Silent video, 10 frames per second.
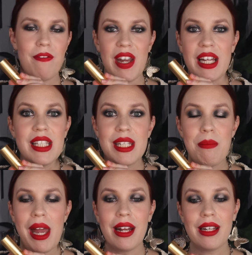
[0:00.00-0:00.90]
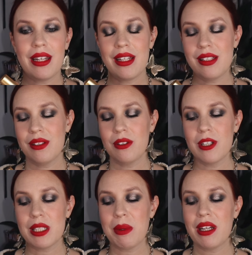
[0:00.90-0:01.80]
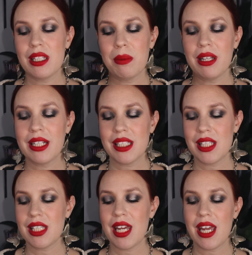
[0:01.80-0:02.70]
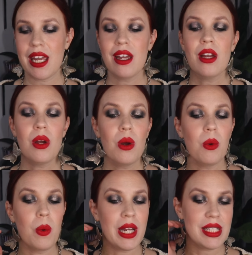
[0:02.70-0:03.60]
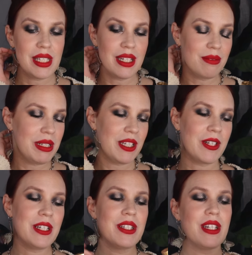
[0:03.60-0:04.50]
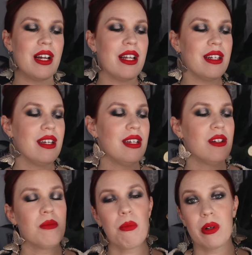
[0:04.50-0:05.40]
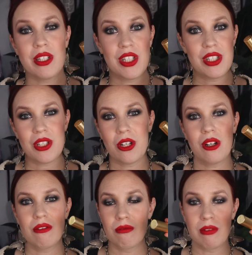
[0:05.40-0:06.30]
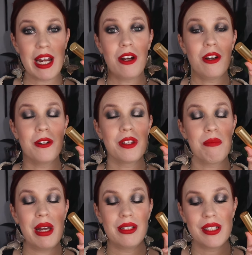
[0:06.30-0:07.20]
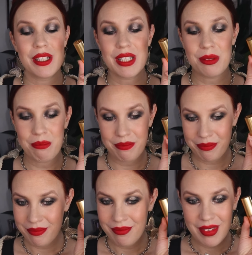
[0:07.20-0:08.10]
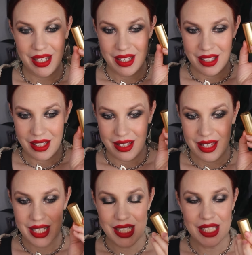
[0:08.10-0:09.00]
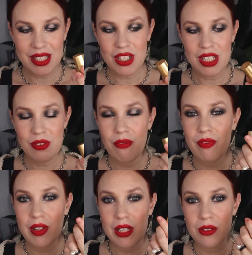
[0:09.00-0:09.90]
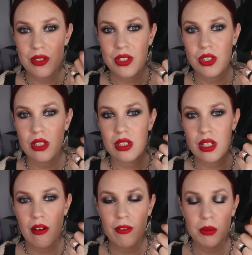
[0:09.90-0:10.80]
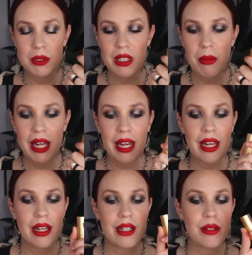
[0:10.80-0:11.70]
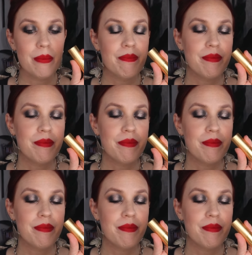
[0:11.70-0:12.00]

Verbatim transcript: fancy magnet, or as my husband likes to say, wasting materials on precious rare earth metals, this just feels comfortable in my hand.